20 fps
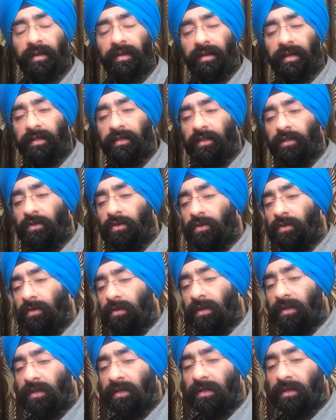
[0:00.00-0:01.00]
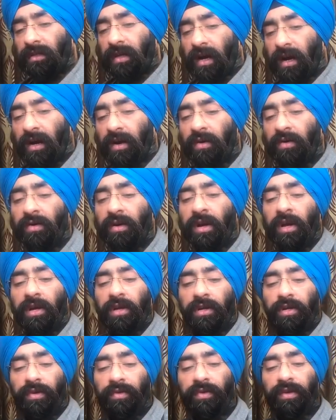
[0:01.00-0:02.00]
this is this is how
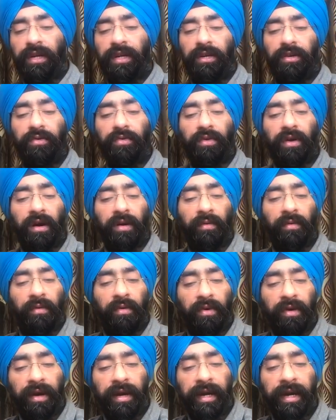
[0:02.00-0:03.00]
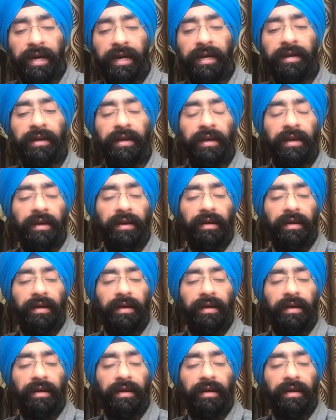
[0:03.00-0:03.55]
you need to avoid